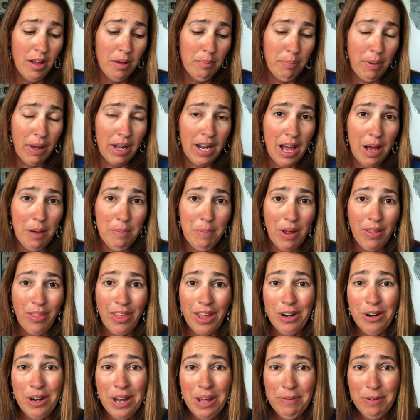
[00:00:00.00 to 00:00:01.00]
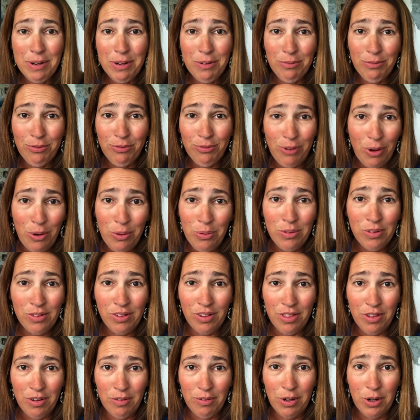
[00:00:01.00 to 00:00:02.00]
But they don't have any phones
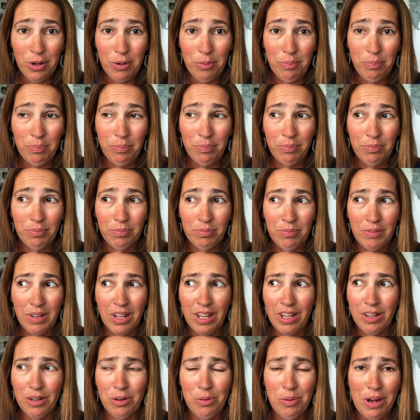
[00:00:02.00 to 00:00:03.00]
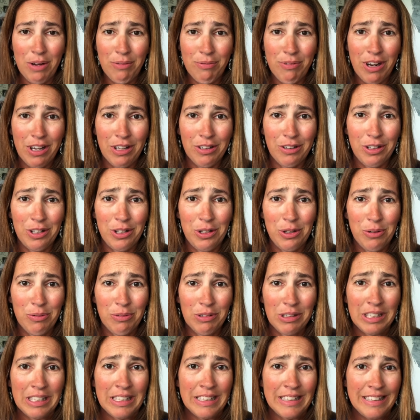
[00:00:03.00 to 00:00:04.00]
in the room. And quite frankly, who
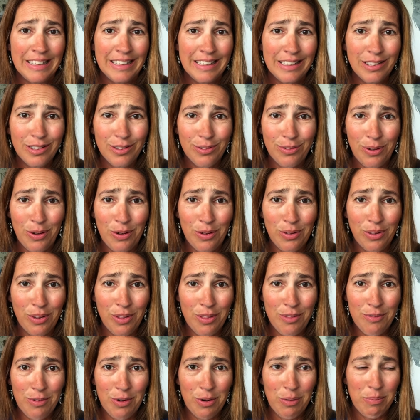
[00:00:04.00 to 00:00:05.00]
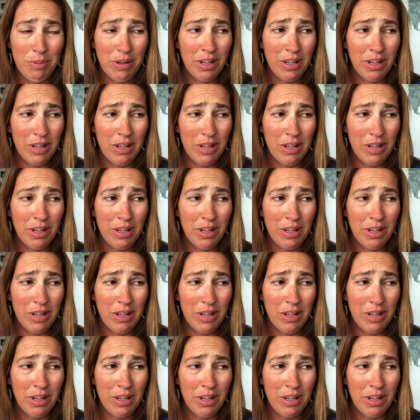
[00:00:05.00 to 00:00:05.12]
really needs phones in the room?